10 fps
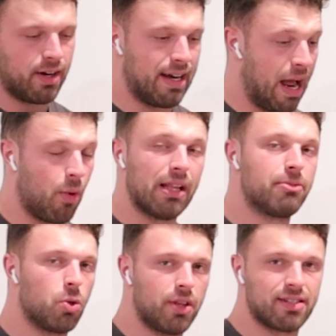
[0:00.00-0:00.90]
Now while I'm
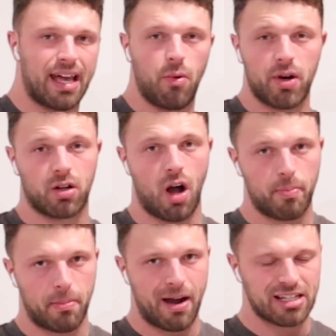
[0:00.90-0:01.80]
doing this, I don't wanna
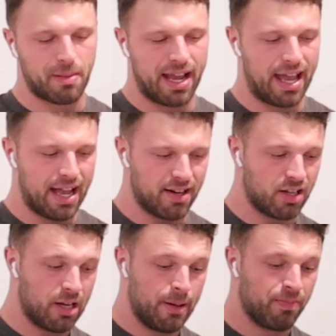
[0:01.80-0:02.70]
compromise my hand.